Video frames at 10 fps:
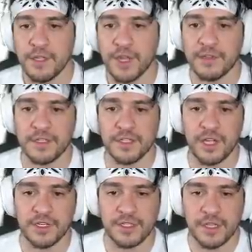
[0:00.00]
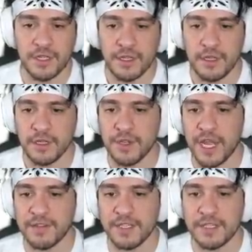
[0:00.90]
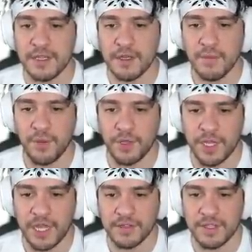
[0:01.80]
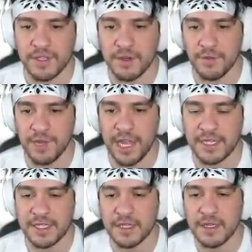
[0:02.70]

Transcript: You got this. You got this. You got this. Bro, you got this. Relax.